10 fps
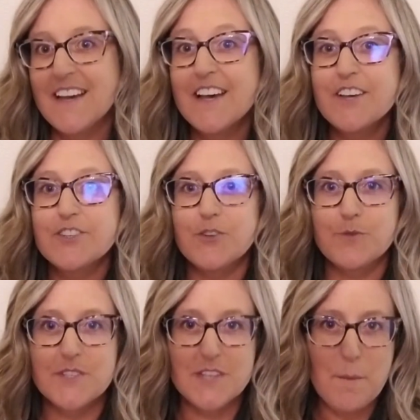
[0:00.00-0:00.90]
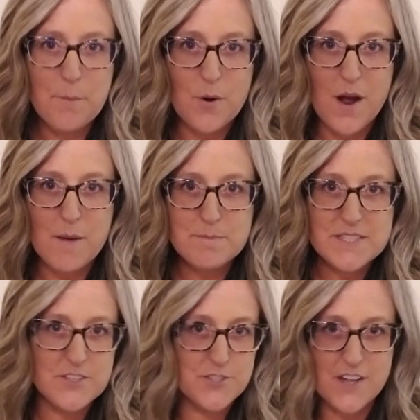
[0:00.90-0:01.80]
So some prompts,
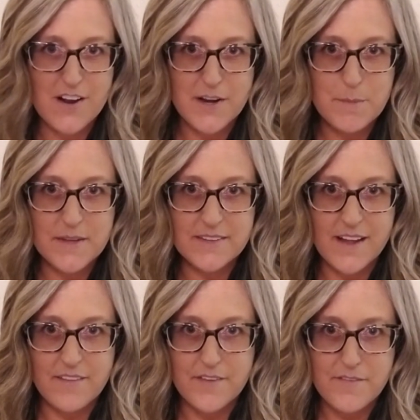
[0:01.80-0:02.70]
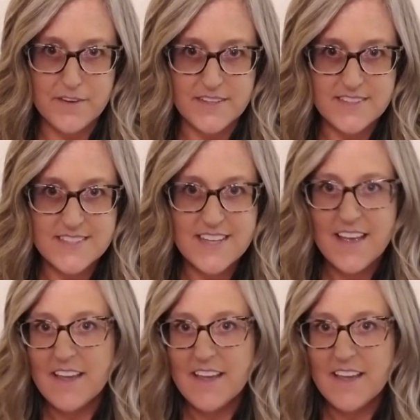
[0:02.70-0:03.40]
there's not going to be a lot of evidence.